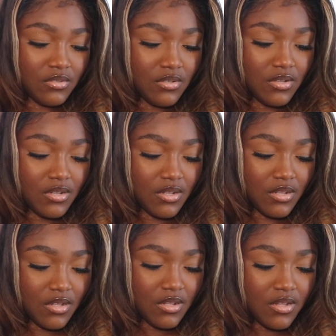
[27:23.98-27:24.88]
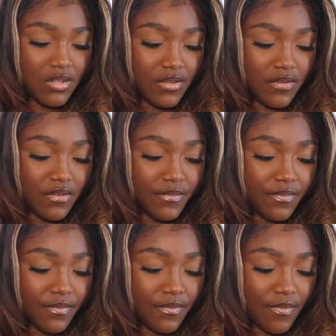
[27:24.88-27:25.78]

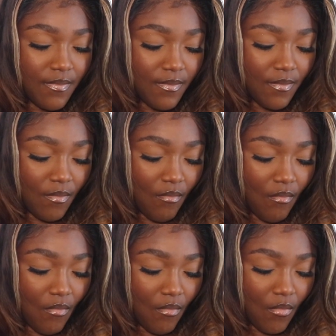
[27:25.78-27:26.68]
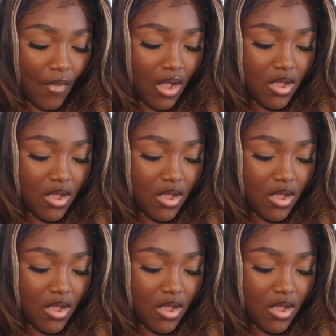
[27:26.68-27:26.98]
No one is speaking in this clip.